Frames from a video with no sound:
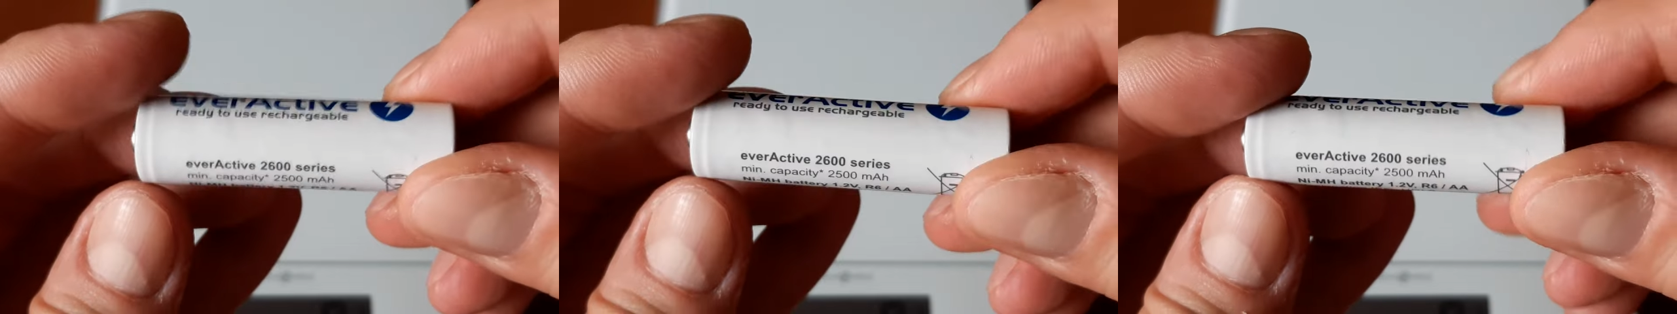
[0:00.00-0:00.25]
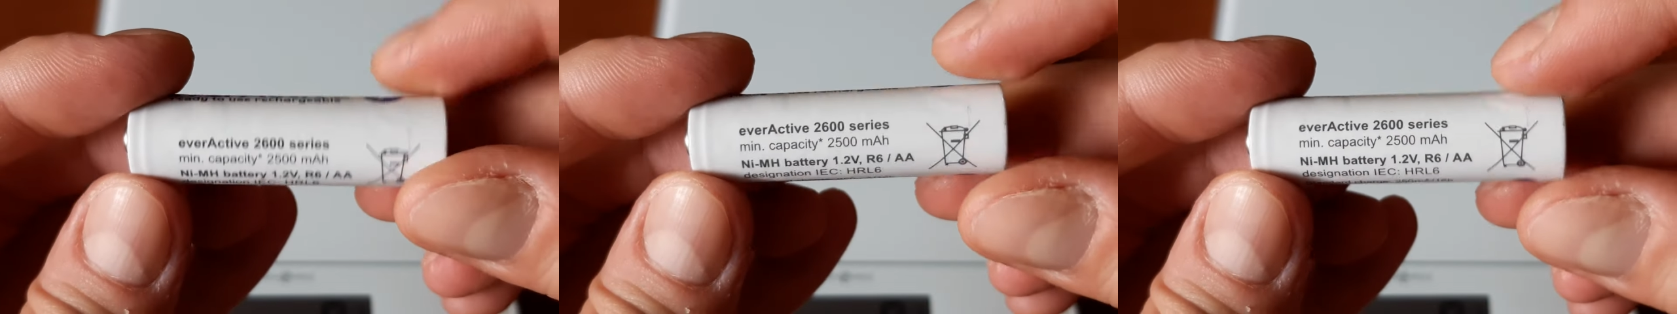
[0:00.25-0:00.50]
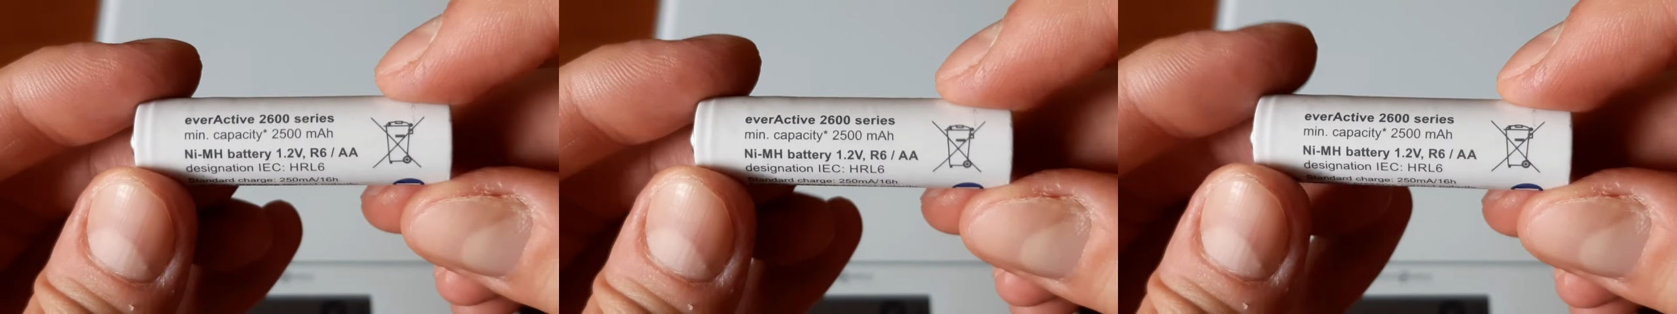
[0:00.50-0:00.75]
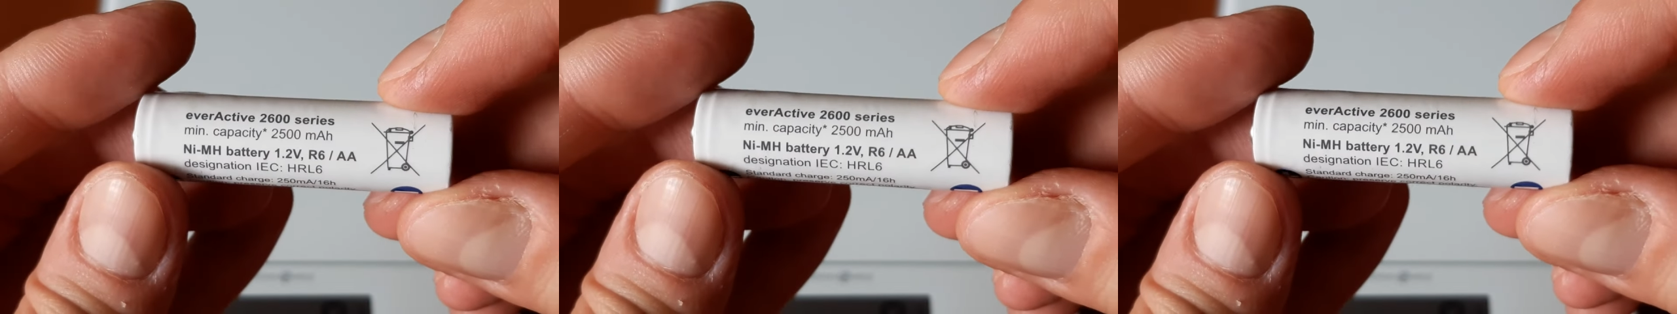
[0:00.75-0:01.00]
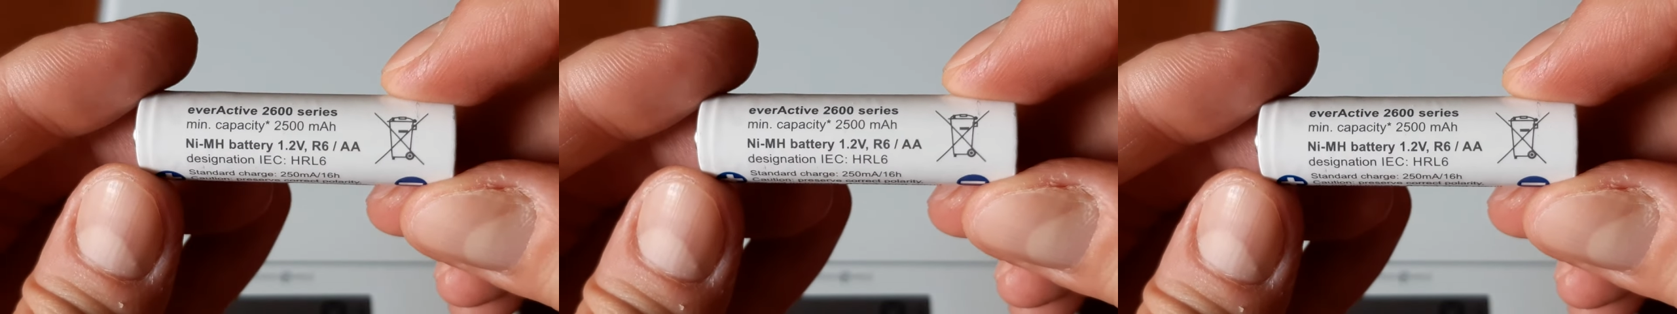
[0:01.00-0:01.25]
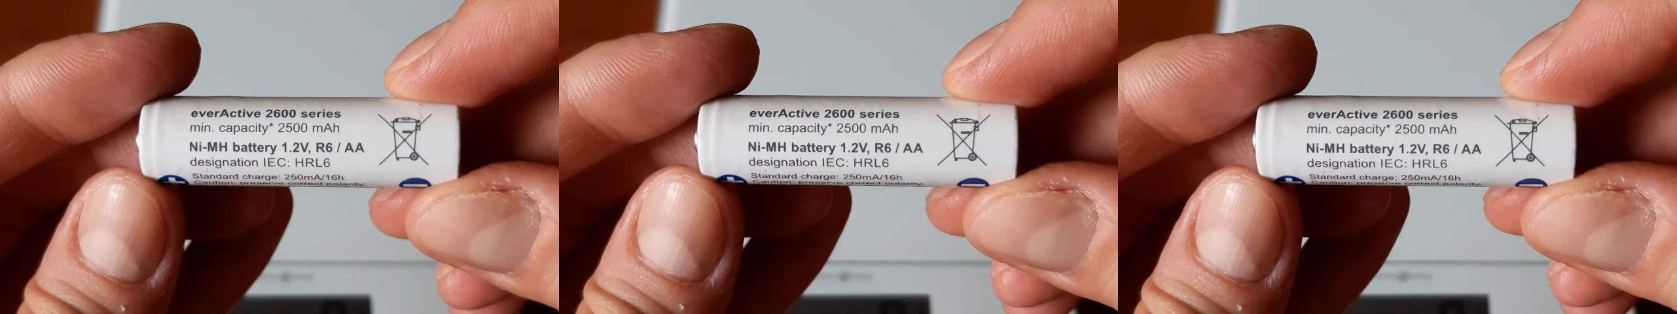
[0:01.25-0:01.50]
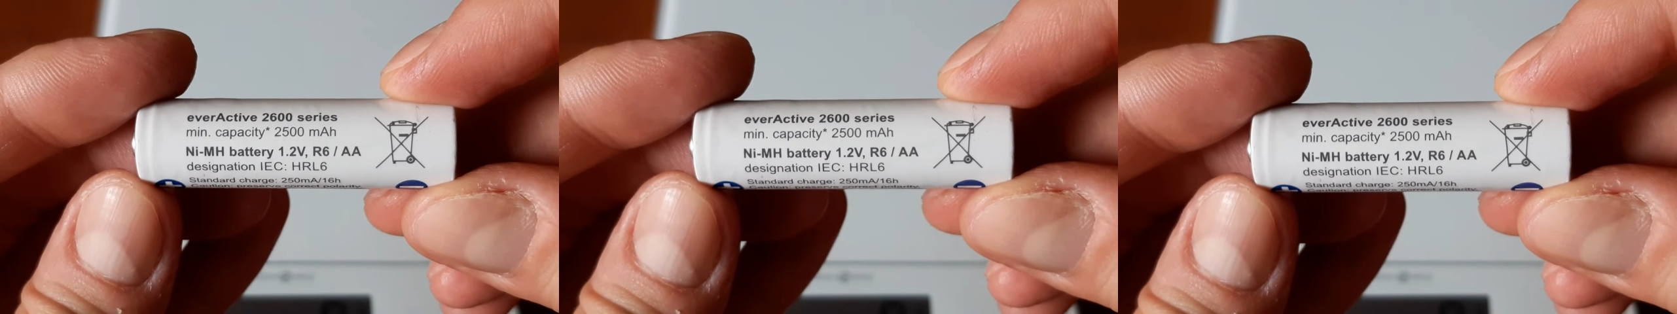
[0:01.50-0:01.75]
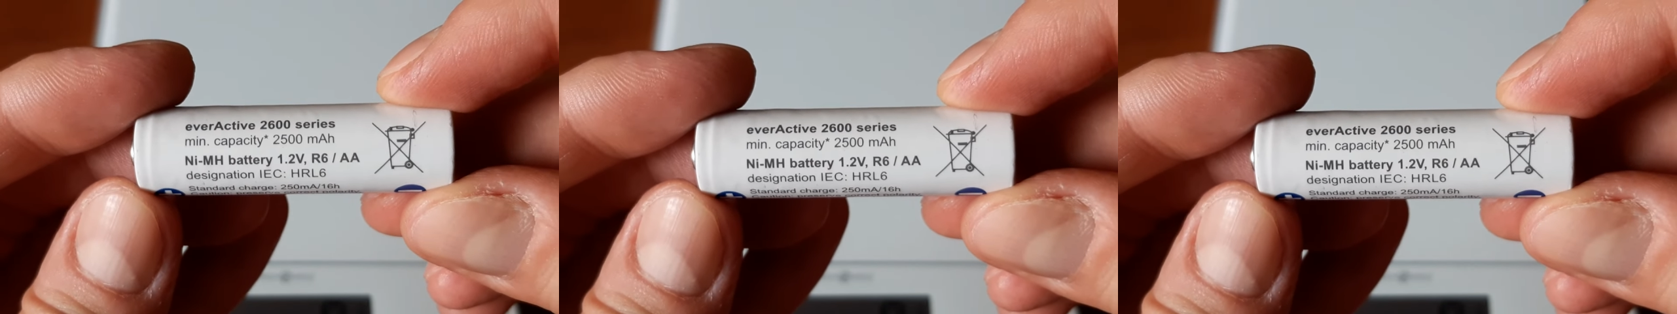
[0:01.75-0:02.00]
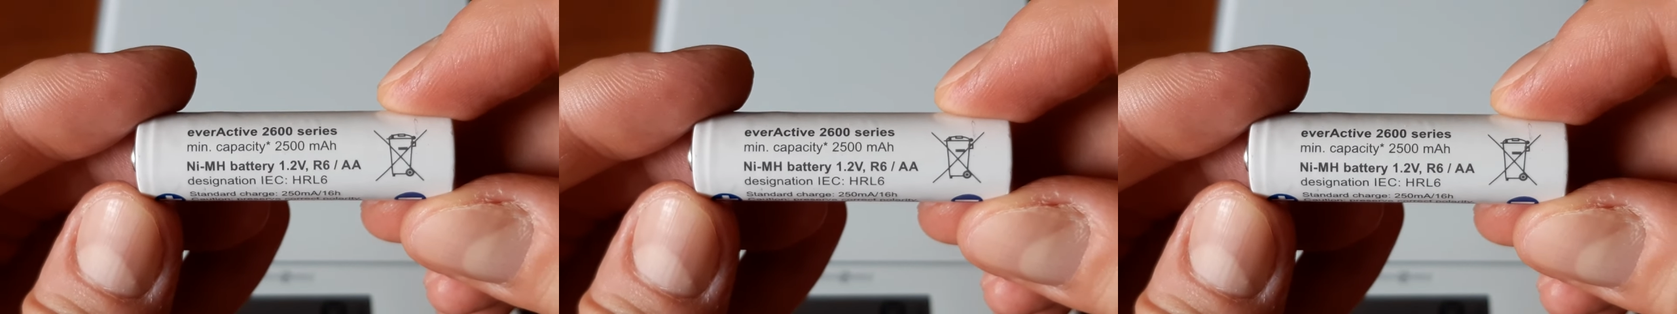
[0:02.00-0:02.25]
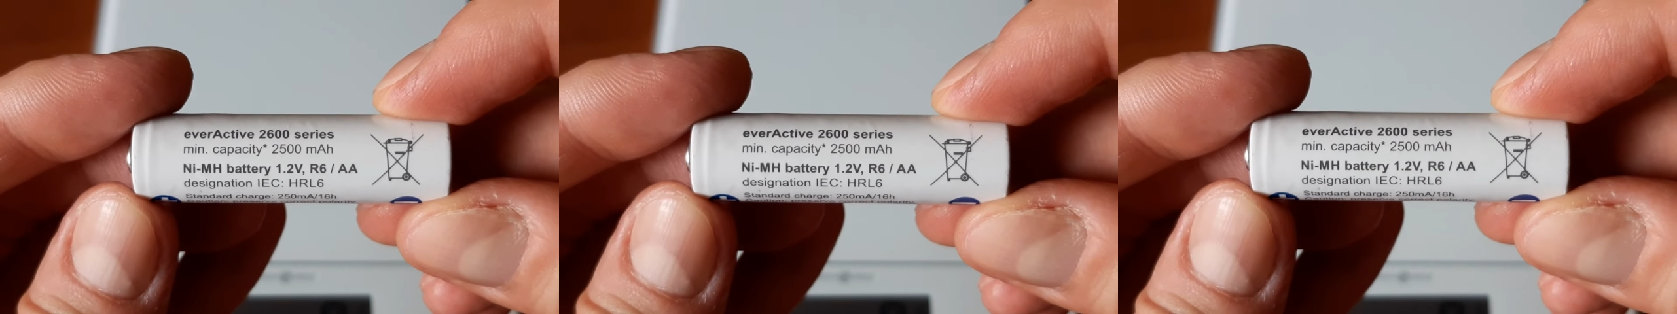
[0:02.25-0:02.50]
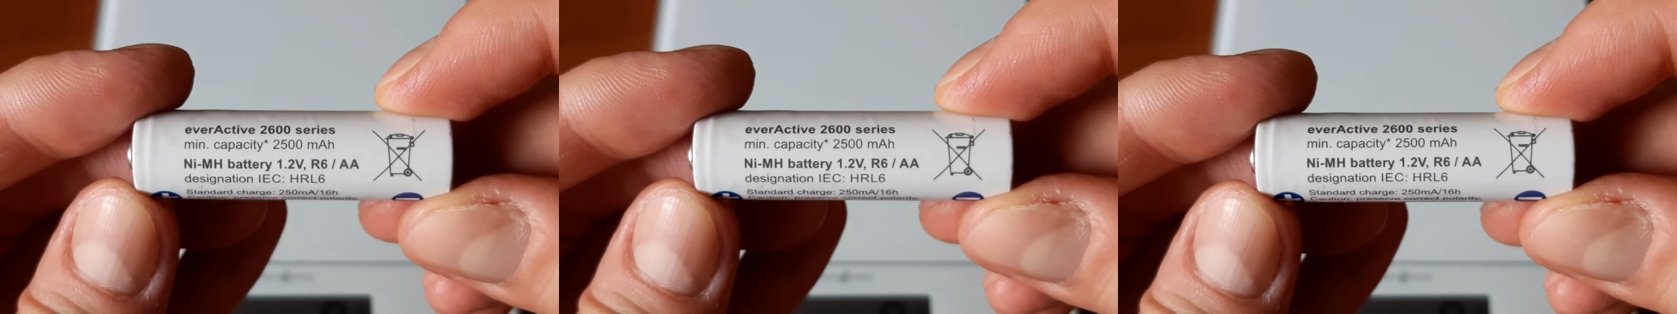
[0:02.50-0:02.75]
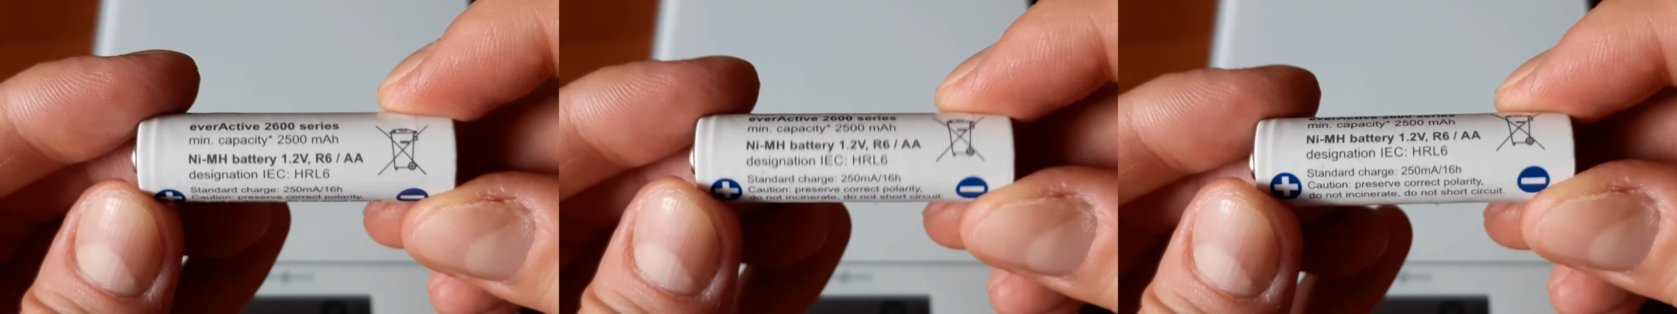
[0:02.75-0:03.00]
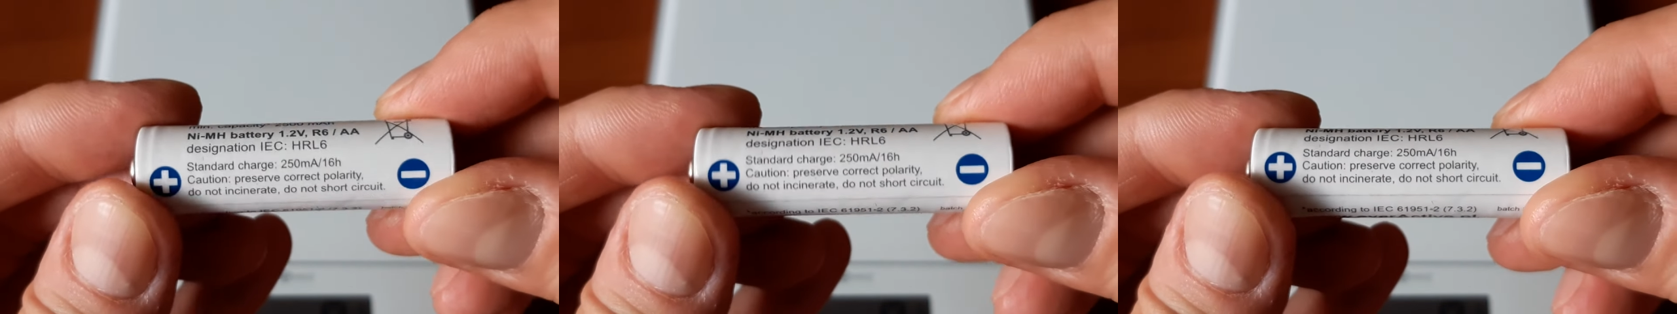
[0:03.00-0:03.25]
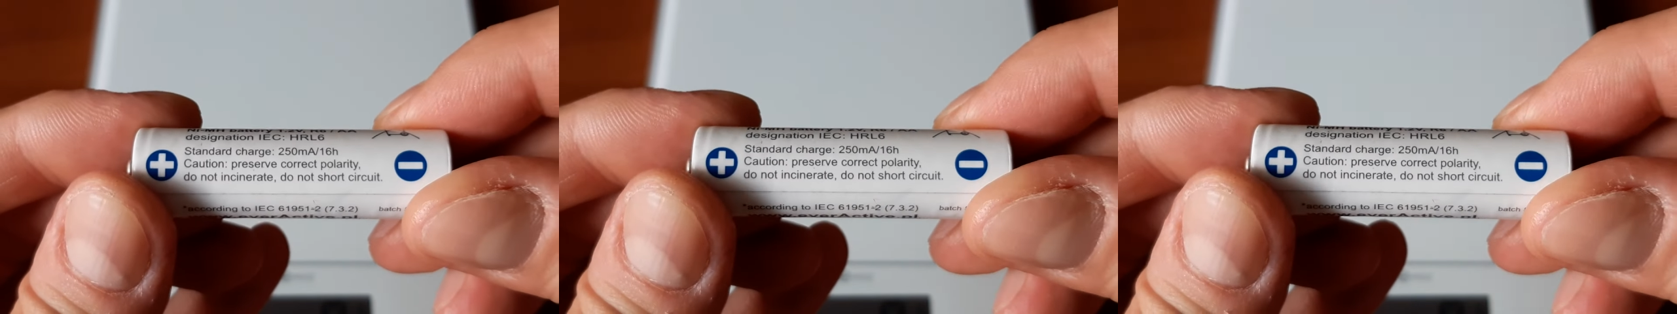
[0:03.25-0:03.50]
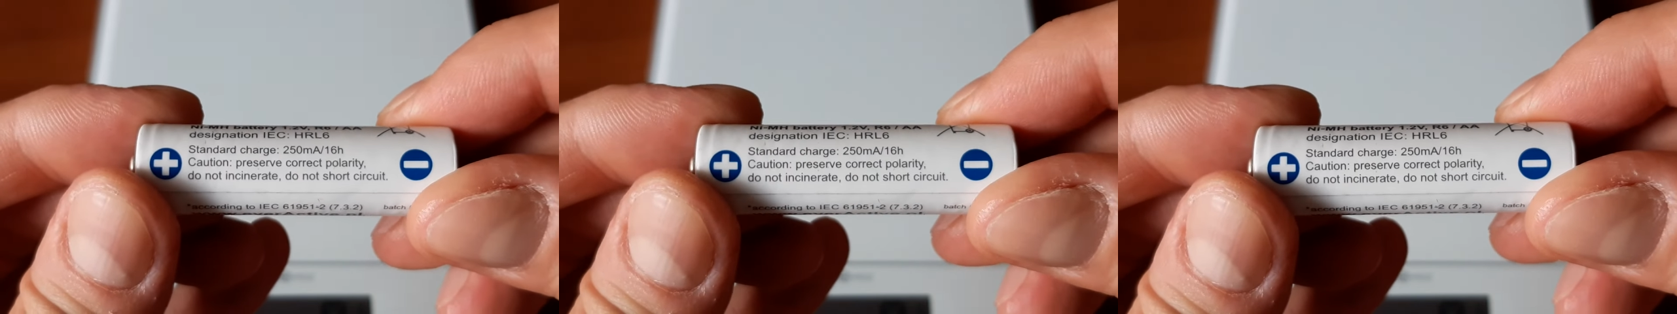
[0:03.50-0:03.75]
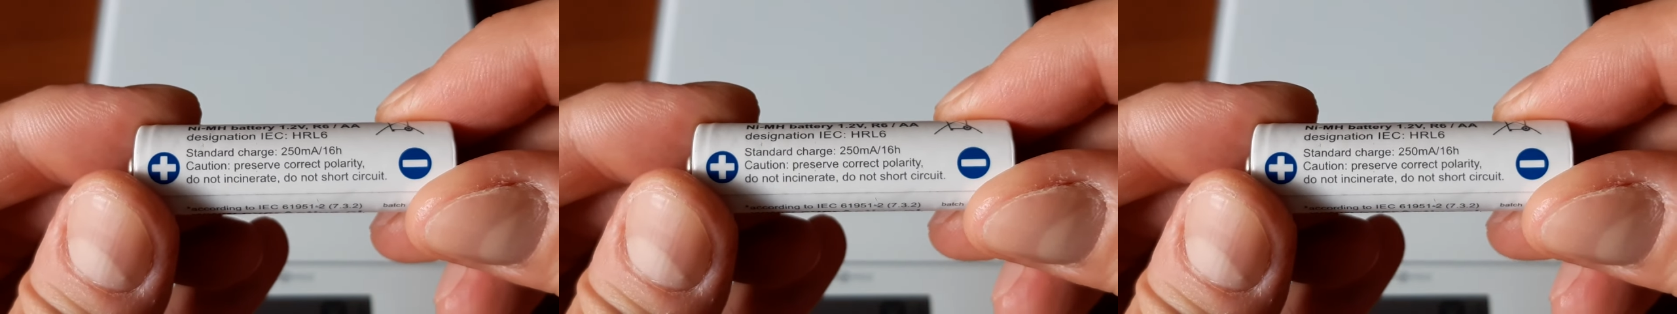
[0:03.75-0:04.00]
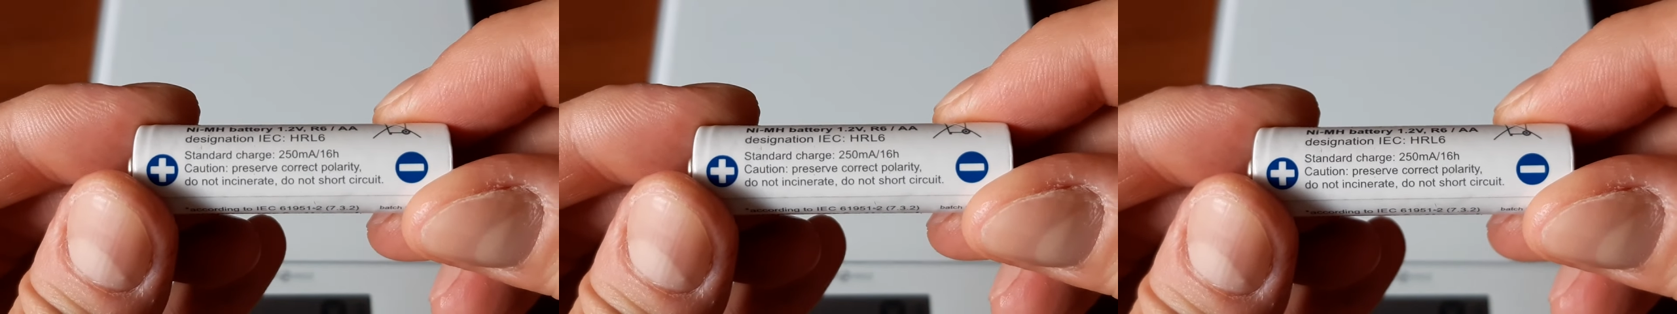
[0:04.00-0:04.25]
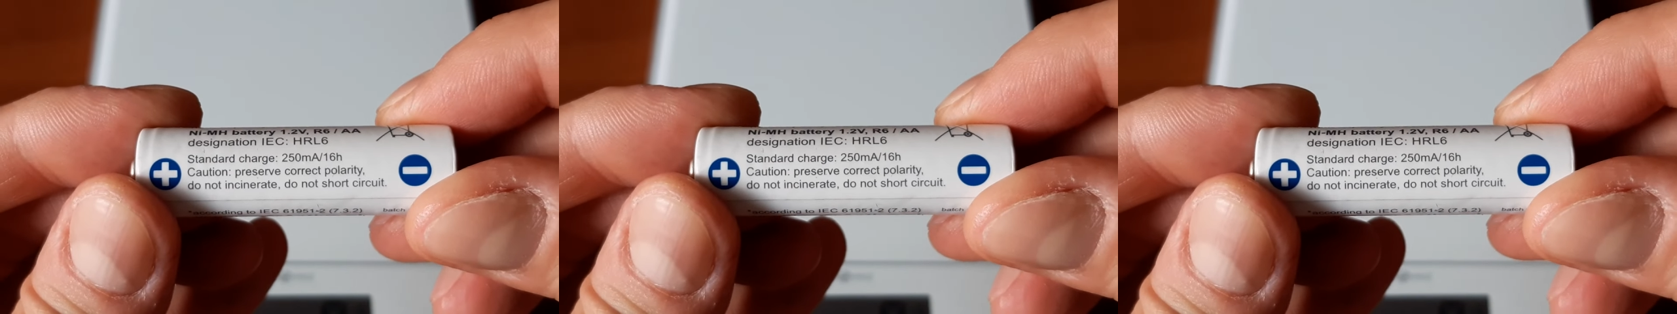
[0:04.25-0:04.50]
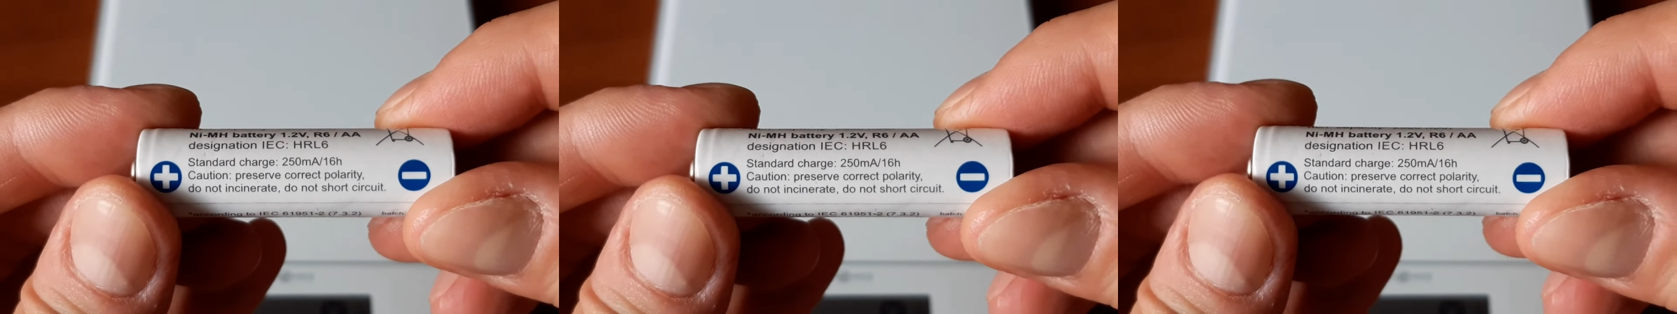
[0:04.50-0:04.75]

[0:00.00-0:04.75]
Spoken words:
Nobody's mouth can be seen.